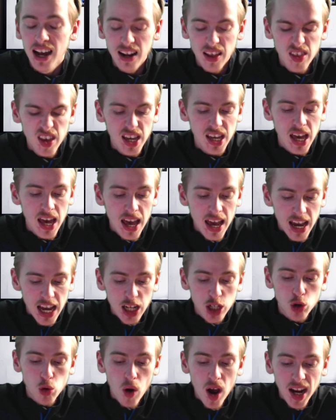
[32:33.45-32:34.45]
And I think
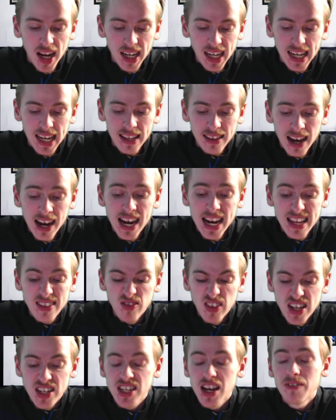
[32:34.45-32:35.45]
it's quite clear that in
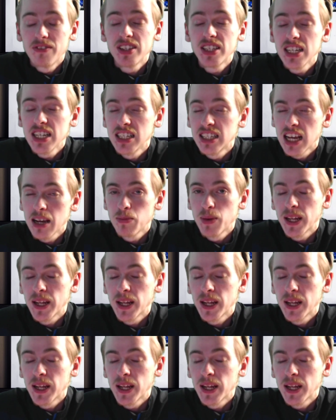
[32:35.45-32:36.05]
this 17-day